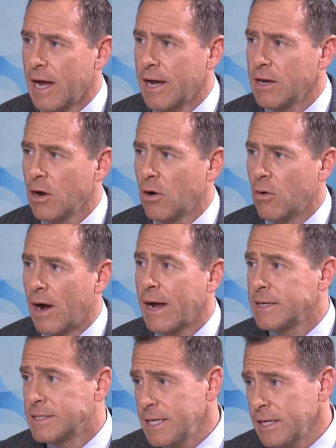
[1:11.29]
I know
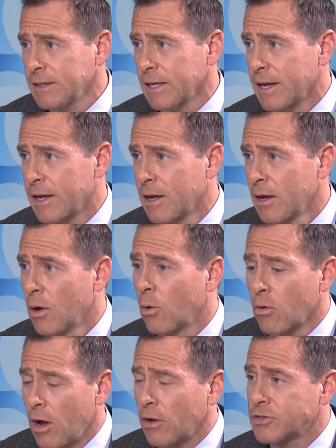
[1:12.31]
ideally
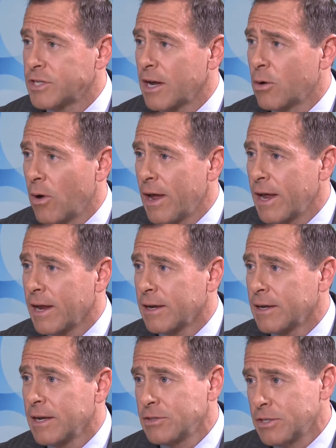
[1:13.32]
we're all
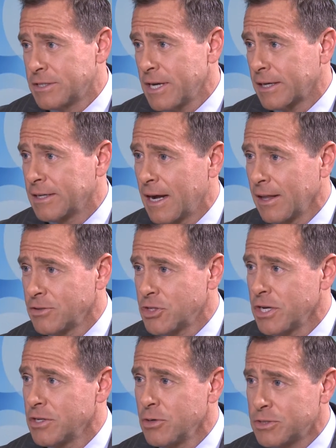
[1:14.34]
segueing into
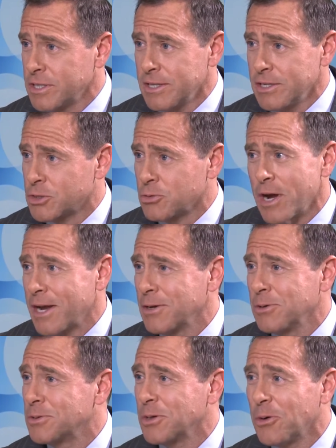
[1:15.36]
technology and using these great
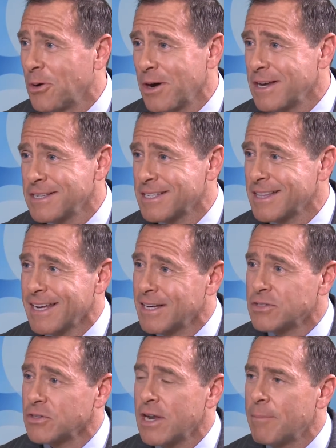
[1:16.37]
new toys and the
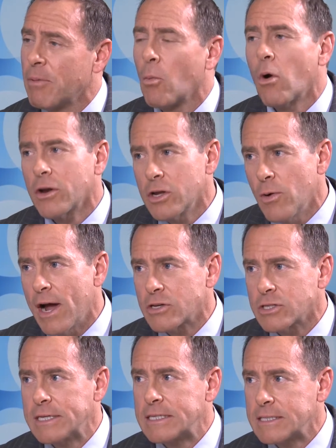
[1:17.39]
internet, but what are you
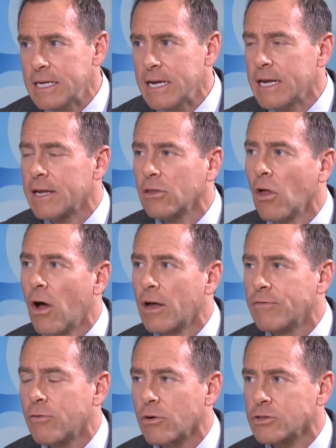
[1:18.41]
actually seeing in law
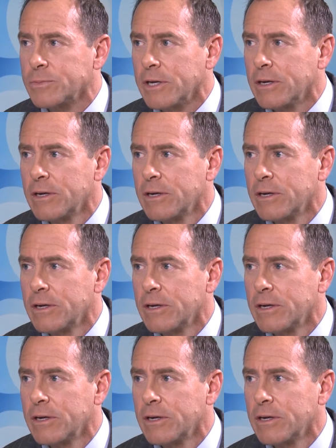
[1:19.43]
enforcement?